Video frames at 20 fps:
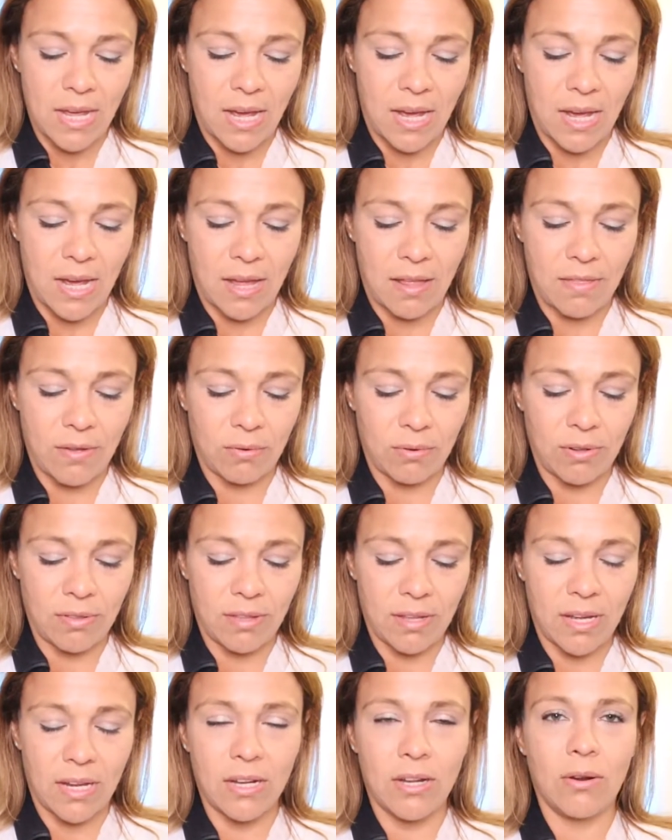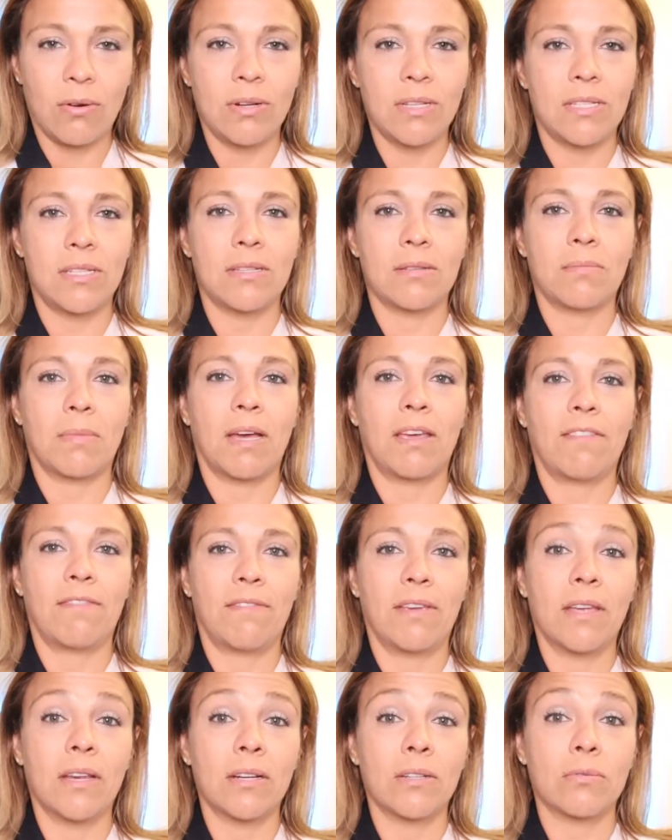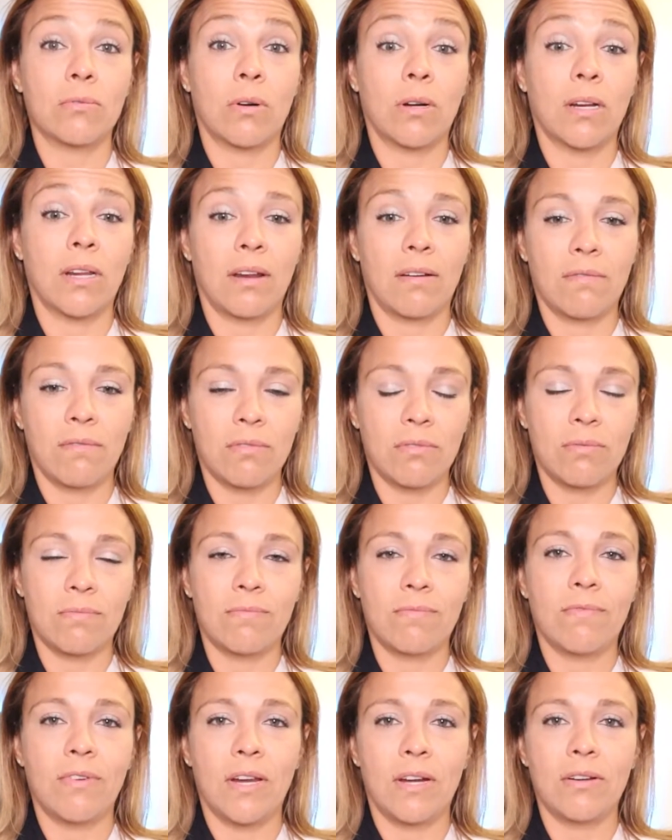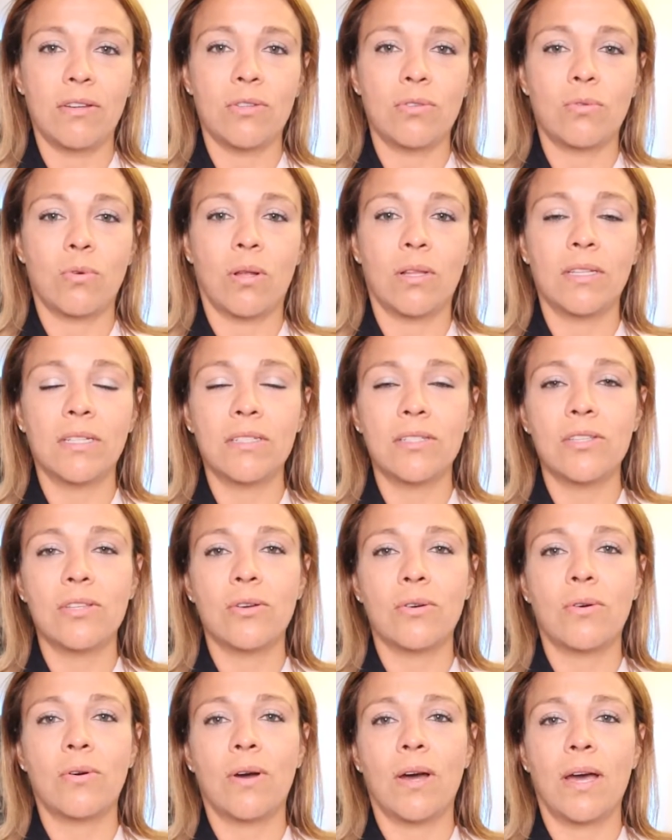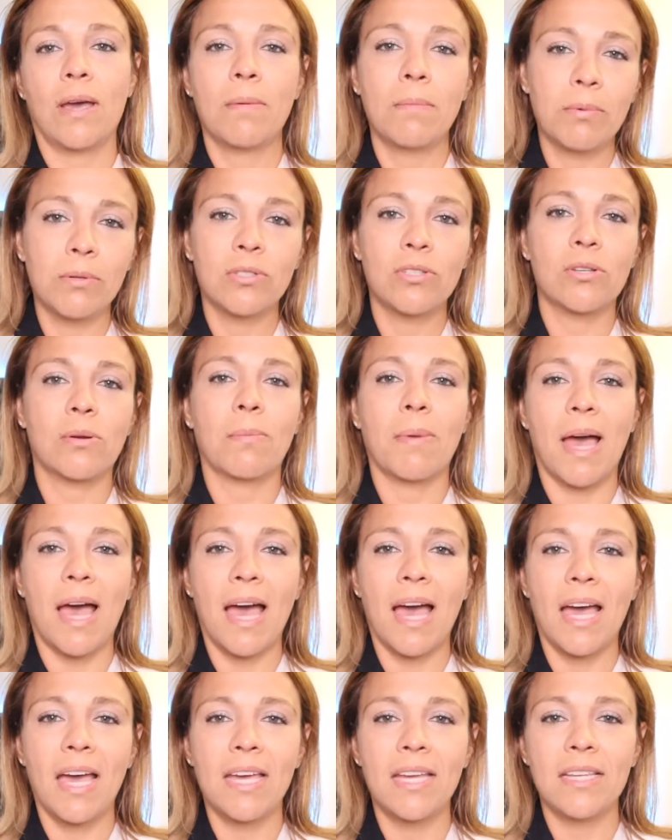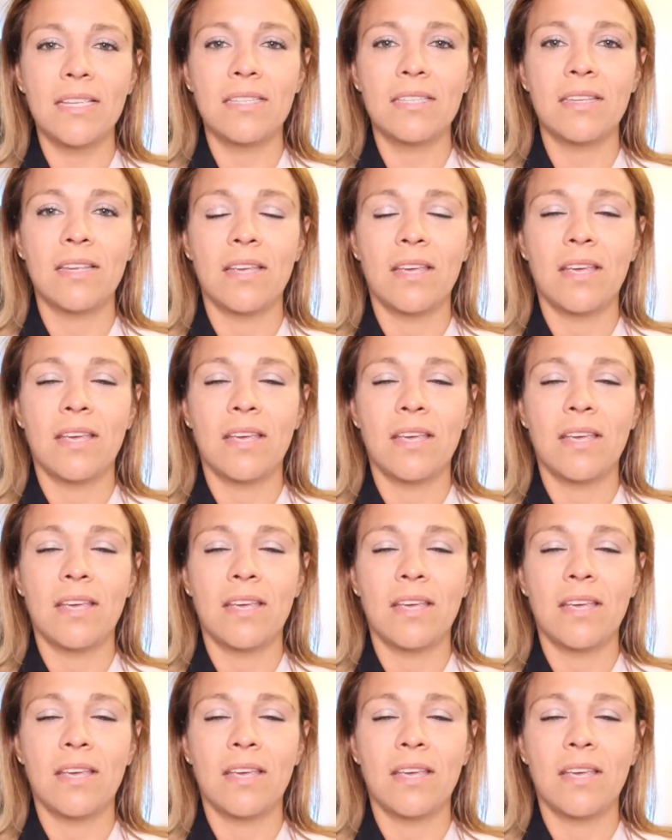The only thing I noticed is my fingers were getting very swollen, so I put some ice,